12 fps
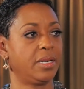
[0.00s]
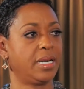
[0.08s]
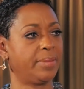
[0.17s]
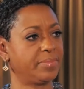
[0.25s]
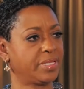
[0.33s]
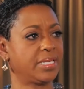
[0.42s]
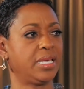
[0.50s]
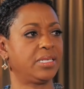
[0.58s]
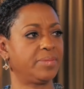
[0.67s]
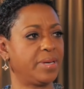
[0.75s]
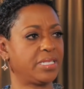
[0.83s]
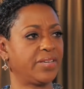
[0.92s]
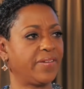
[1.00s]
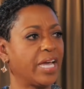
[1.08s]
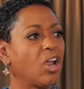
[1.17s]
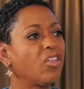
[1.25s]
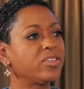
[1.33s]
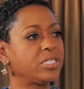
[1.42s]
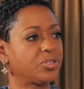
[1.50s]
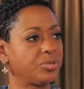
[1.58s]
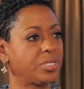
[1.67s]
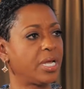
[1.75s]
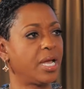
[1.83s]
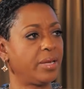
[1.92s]
and I'm saying to myself, I got all this
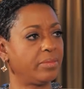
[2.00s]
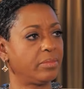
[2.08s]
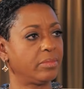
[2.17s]
extra time.